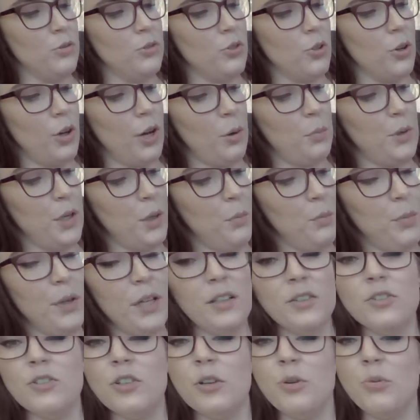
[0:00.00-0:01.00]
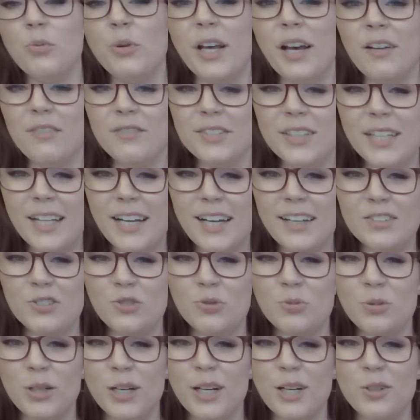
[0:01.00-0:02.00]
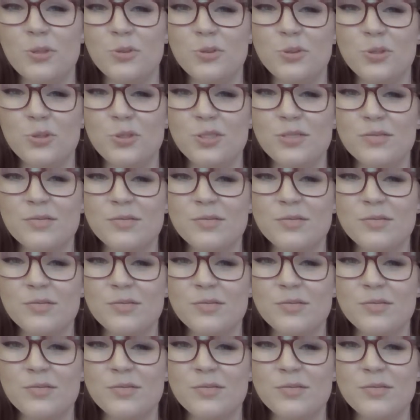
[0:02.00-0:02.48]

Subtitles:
so how many beans did we have last round?